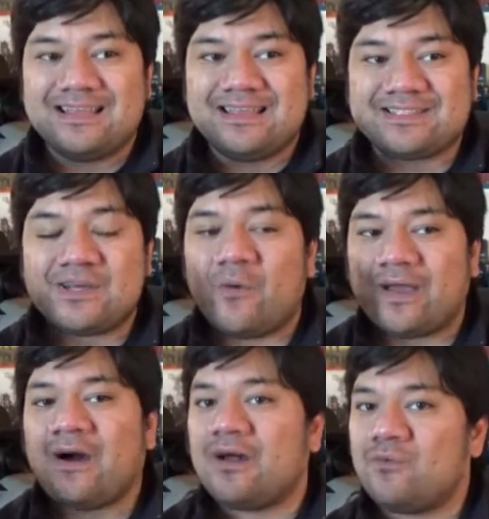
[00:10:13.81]
is
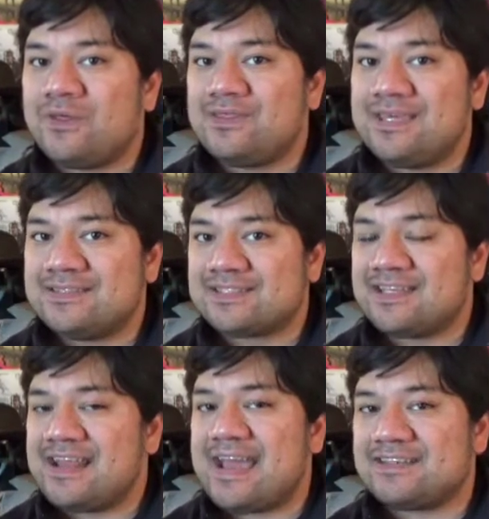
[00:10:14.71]
going on with these
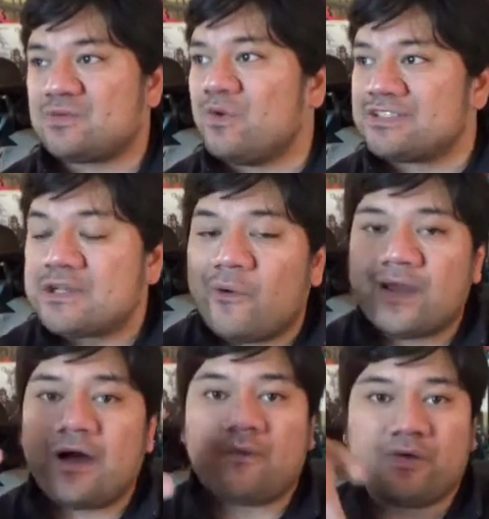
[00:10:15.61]
cadets, what's
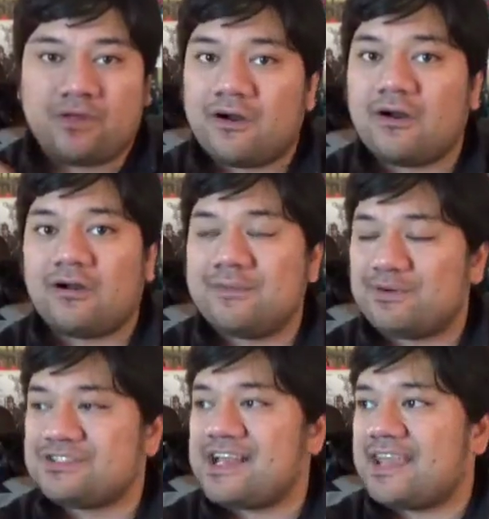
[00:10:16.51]
going on with her in
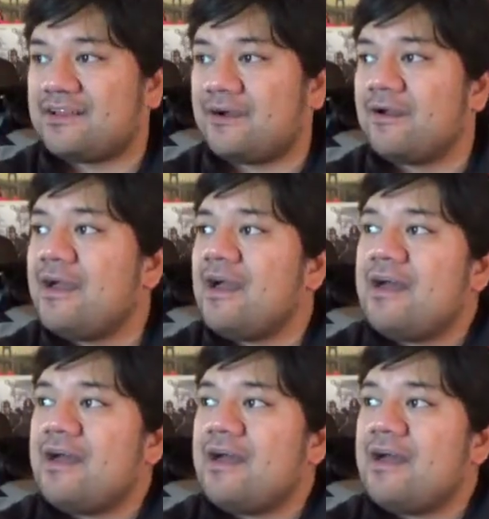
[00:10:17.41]
particular.